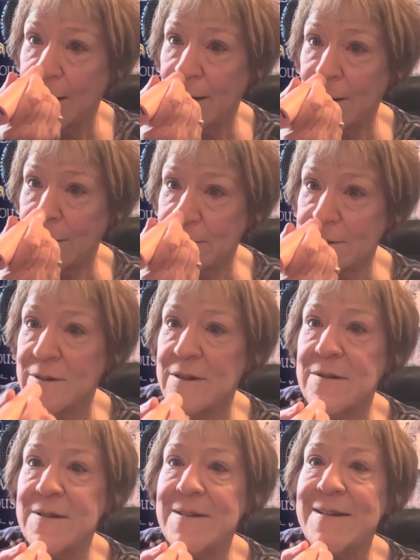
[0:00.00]
I also
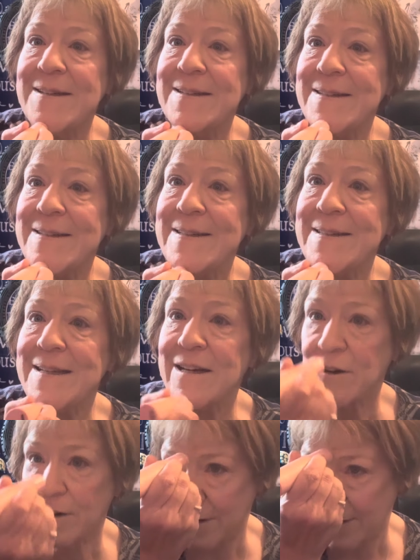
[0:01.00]
use it
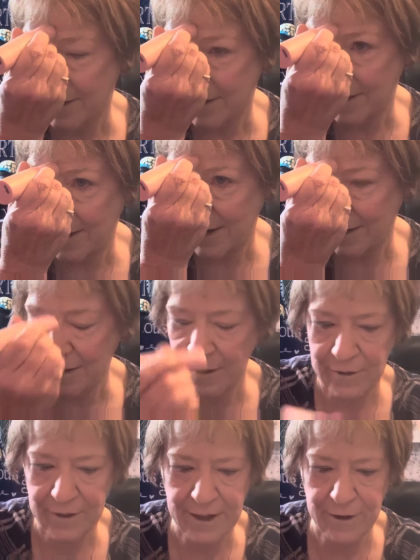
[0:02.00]
there and a
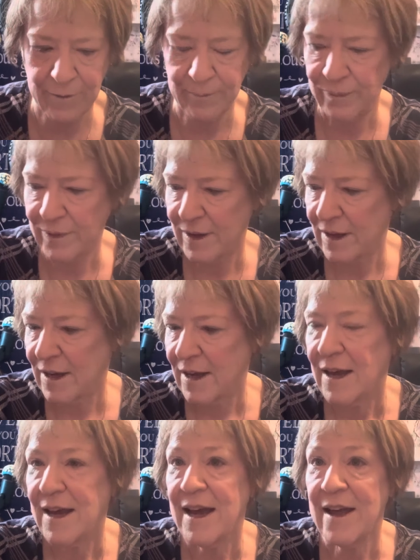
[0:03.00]
little there.
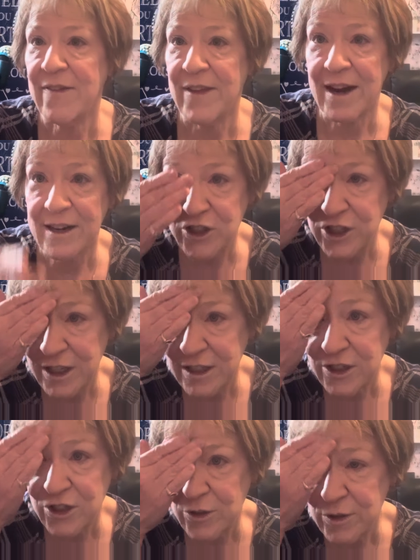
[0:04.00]
And then I
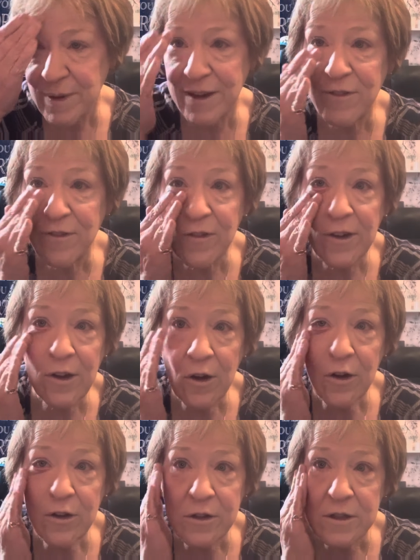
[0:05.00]
just use my
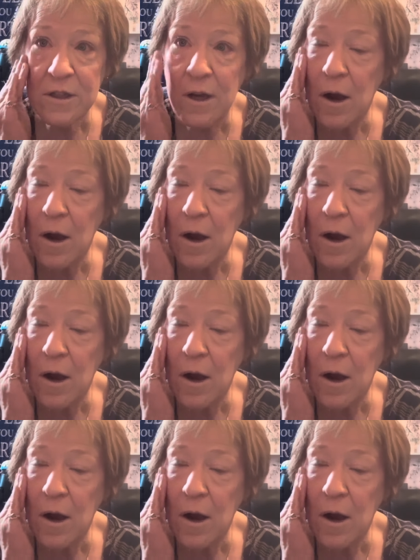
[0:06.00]
fingers